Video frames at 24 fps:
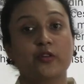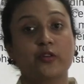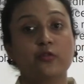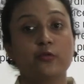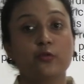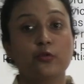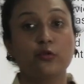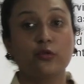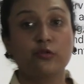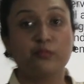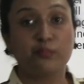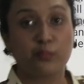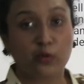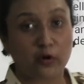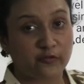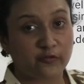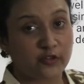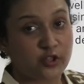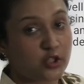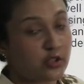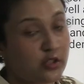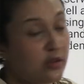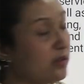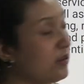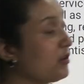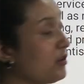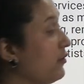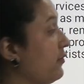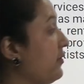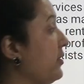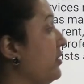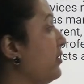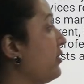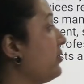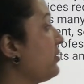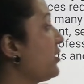are those professional
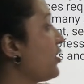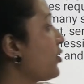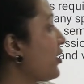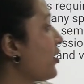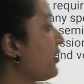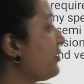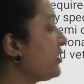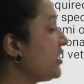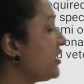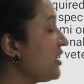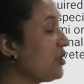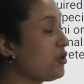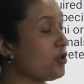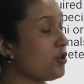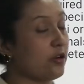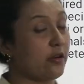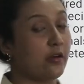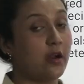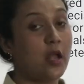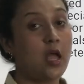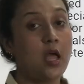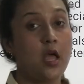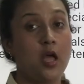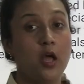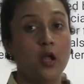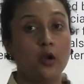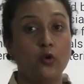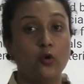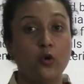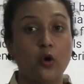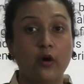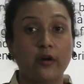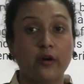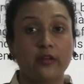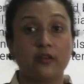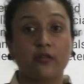services such as teacher,
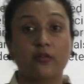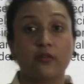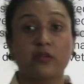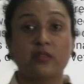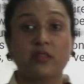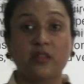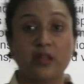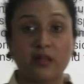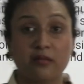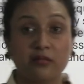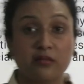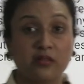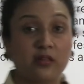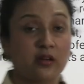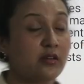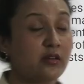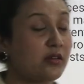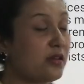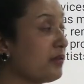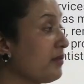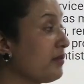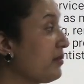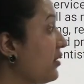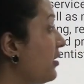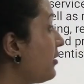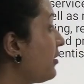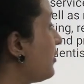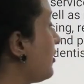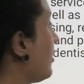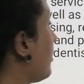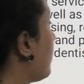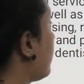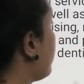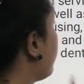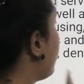lawyers, consultants are there,